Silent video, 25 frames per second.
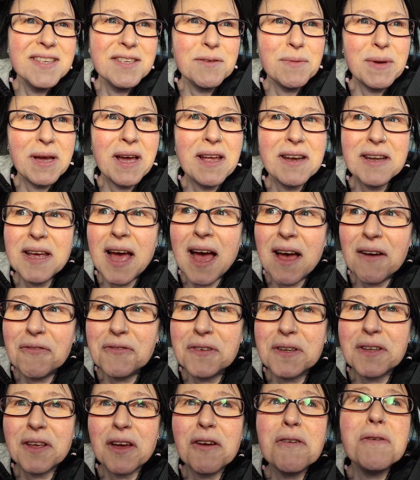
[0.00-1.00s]
So we're going to have
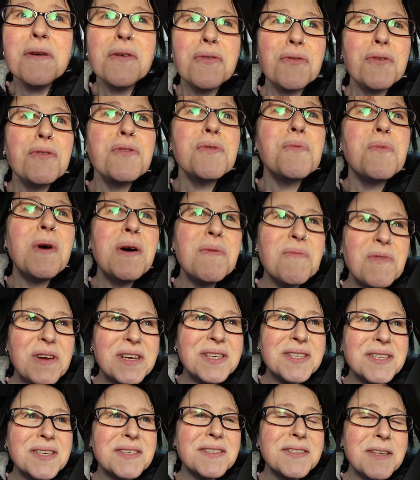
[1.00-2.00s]
to go through the
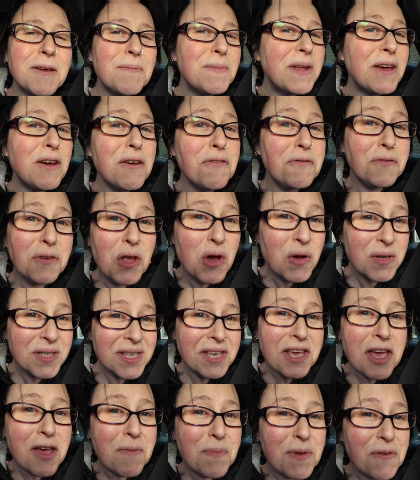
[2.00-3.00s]
one-way system. Now, I've vlogged
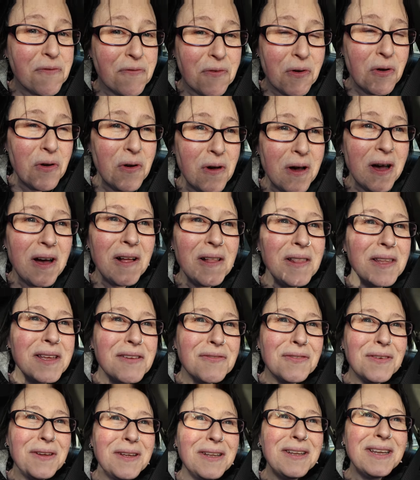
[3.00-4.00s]
here before. I'll
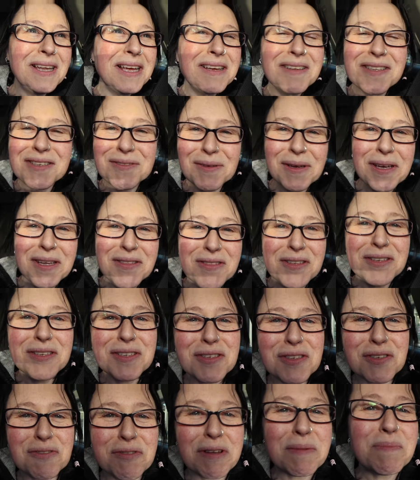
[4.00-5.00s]
leave a link to it in the
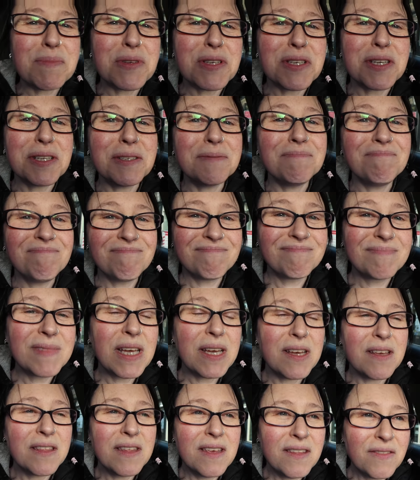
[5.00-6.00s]
description.
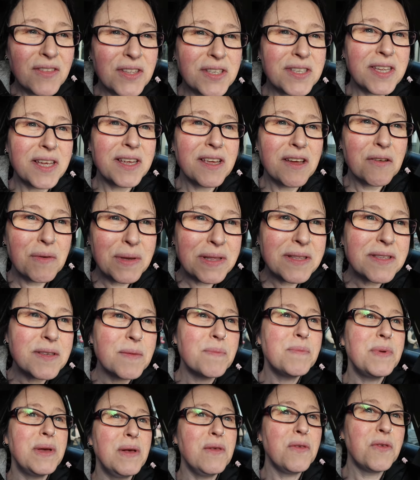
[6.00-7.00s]
Day I went
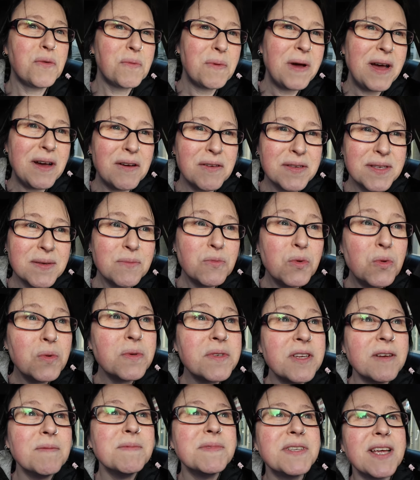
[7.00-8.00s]
to Bilth Wells and
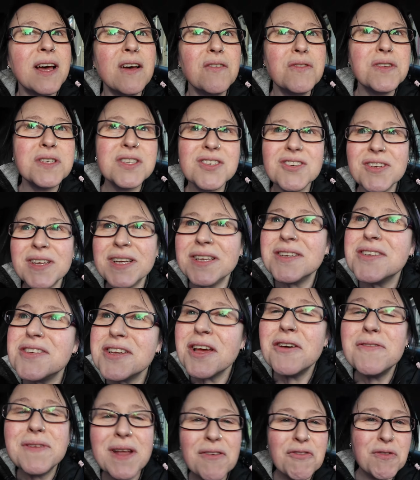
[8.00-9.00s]
walked up and down the street and
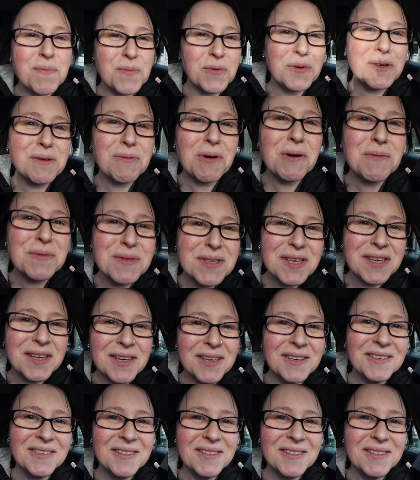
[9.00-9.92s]
showed everybody what was here.